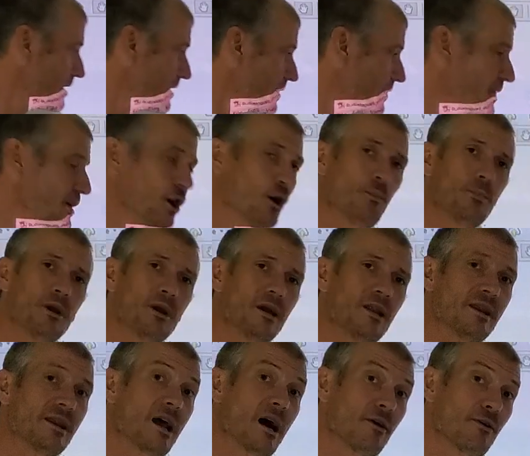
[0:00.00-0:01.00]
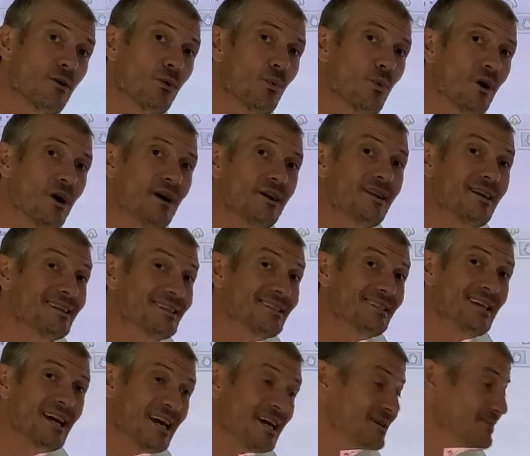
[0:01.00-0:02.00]
There'll be another one in
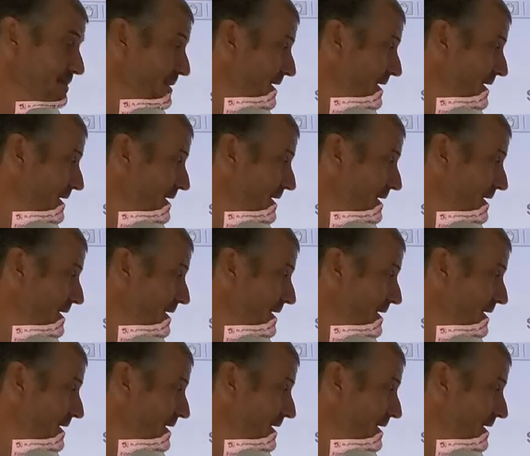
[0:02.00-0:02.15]
10